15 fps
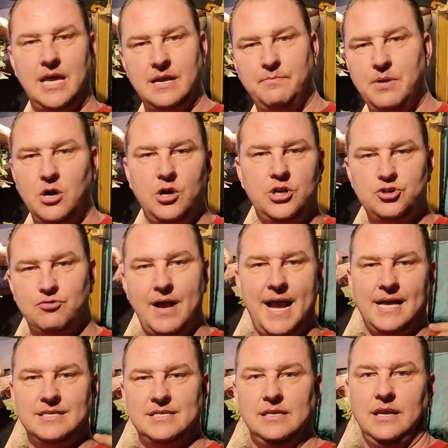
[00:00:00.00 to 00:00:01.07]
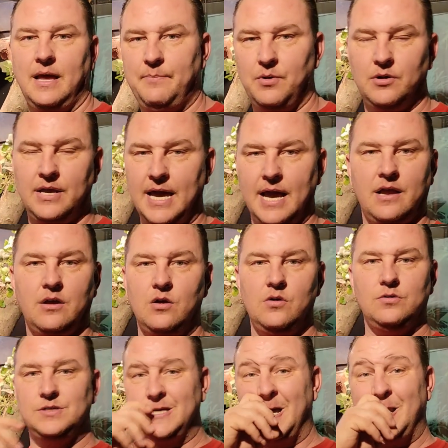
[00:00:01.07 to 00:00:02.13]
like bearded dragons and leopard
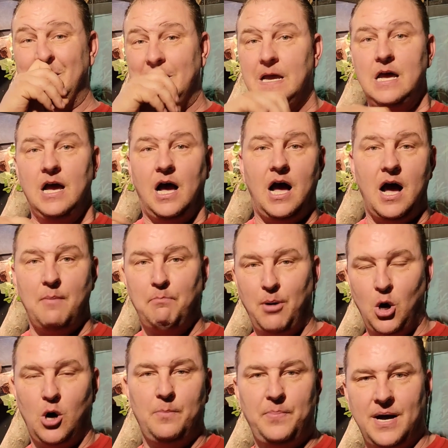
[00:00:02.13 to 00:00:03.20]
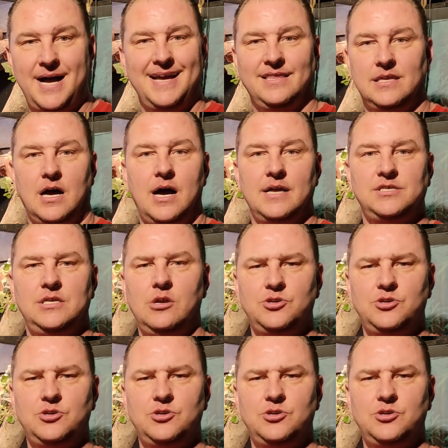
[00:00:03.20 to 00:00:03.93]
geckos and ball pythons.